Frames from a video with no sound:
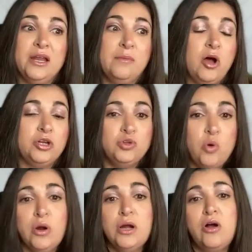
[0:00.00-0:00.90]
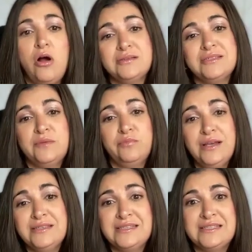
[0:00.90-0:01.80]
upon your constant
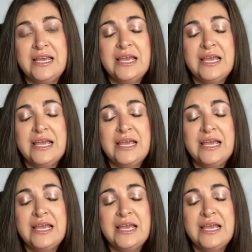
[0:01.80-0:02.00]
presence